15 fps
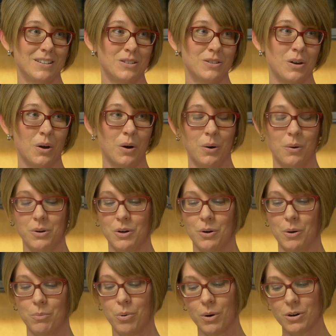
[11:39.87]
So
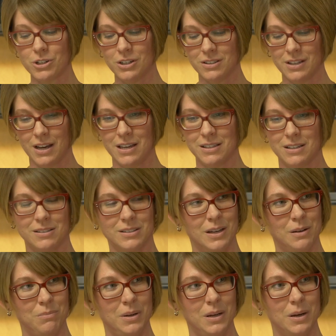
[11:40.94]
your portion sizes
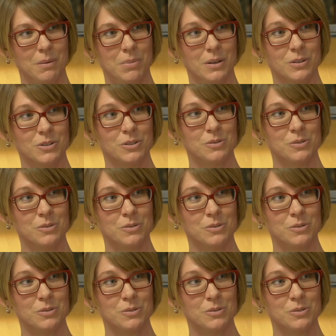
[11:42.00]
can be a bit